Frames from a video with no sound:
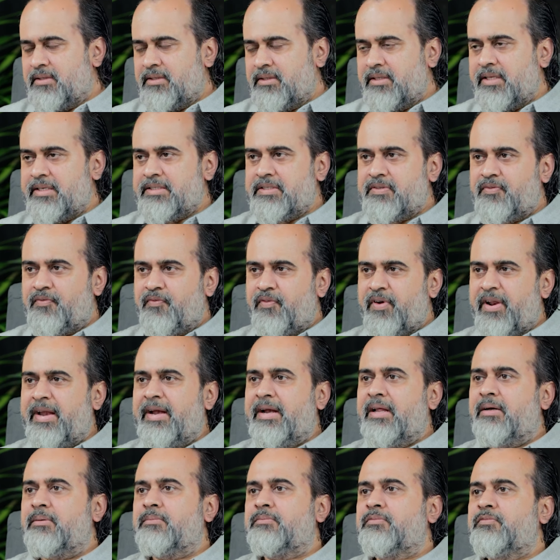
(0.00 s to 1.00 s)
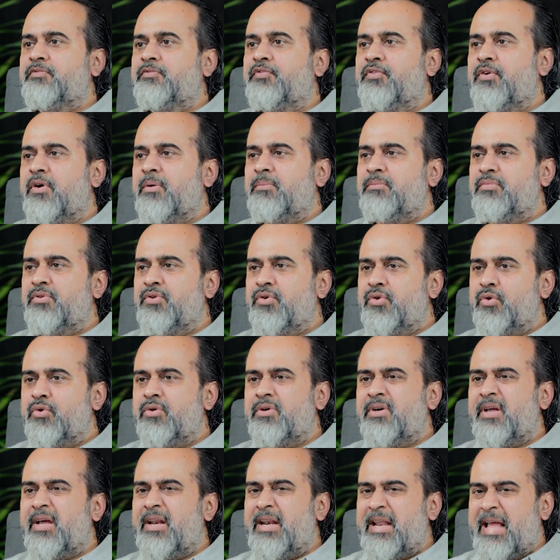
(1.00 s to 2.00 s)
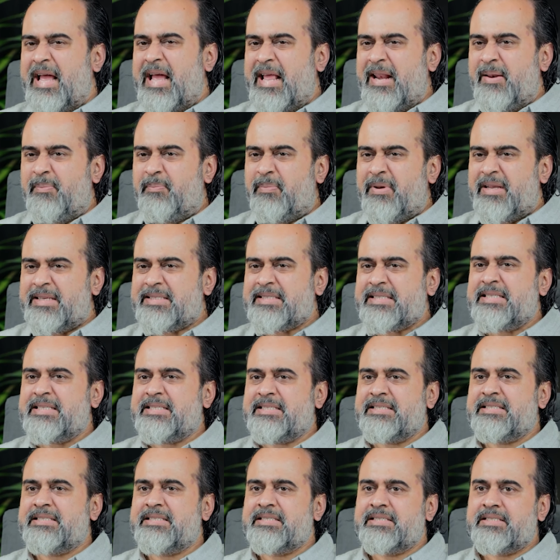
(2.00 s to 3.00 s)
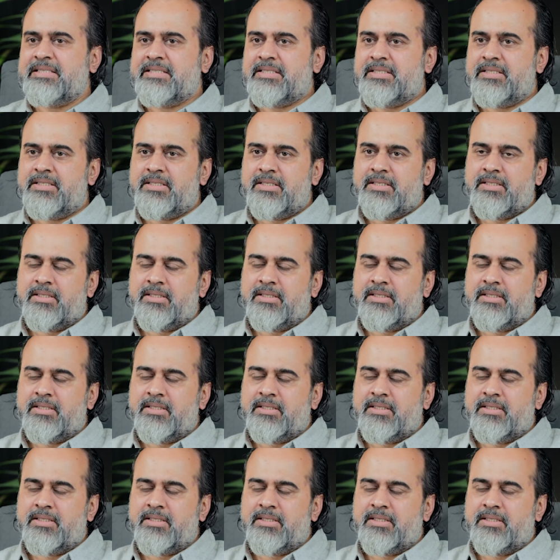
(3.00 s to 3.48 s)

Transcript: this freedom from total helplessness